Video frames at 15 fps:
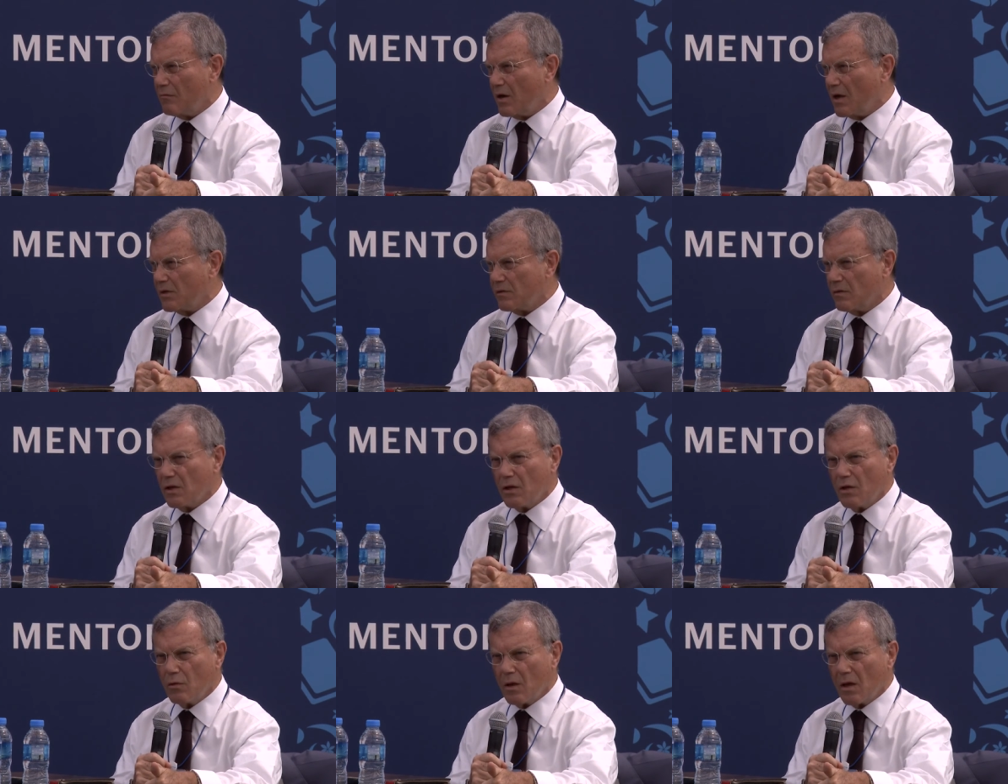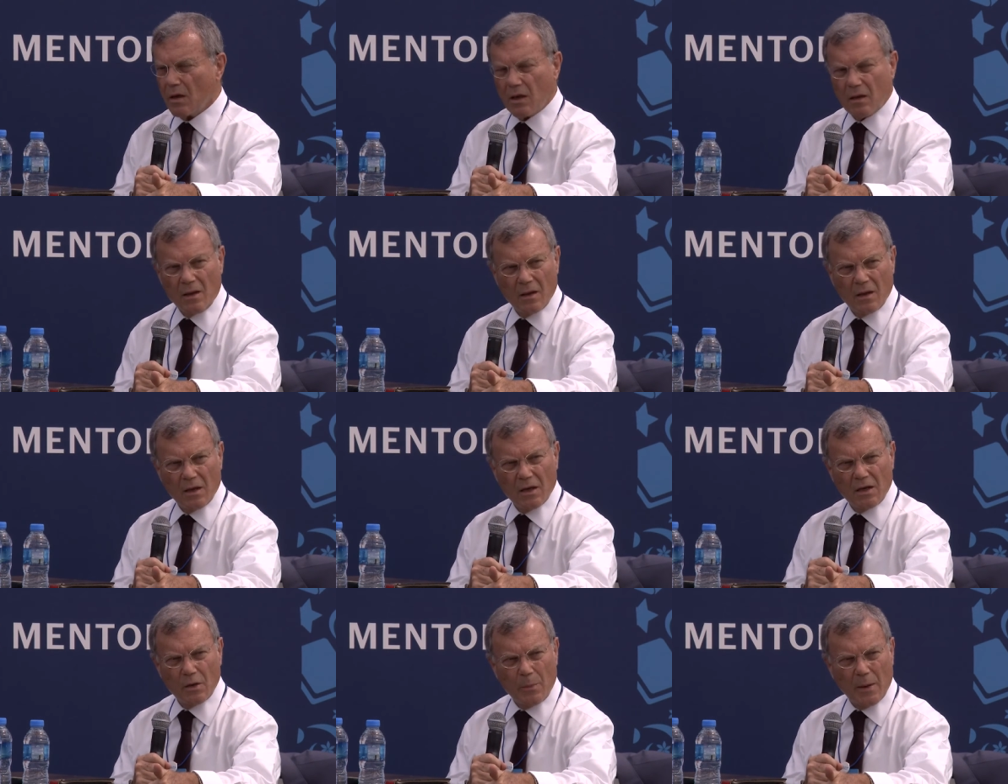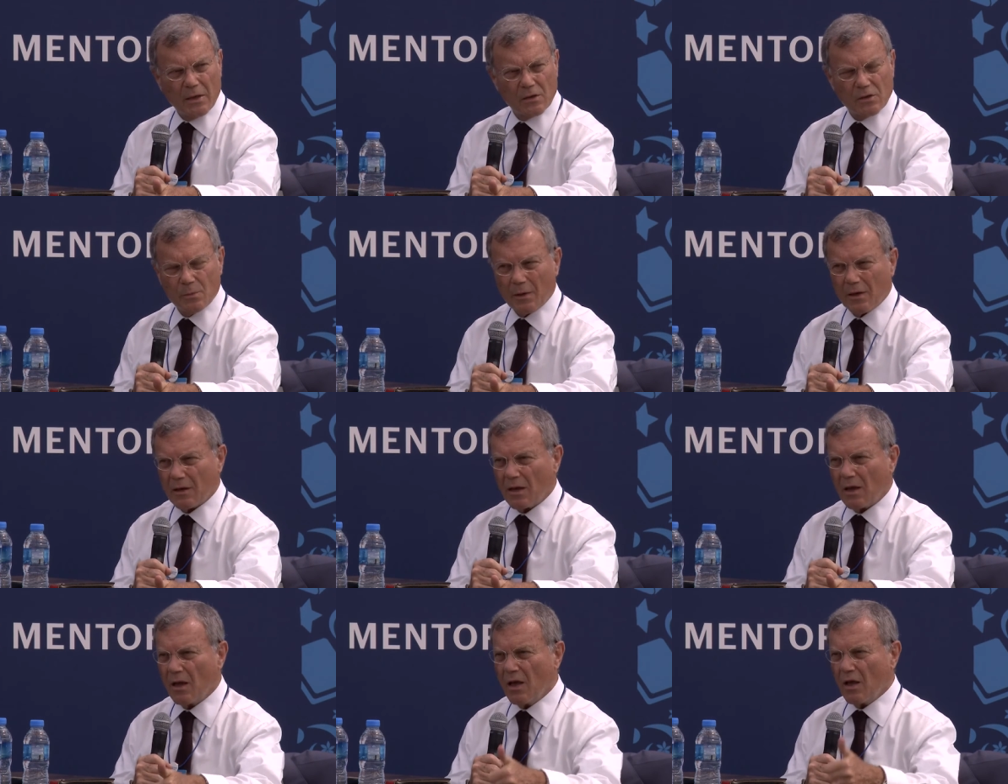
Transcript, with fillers: rise of the UK Independence Party.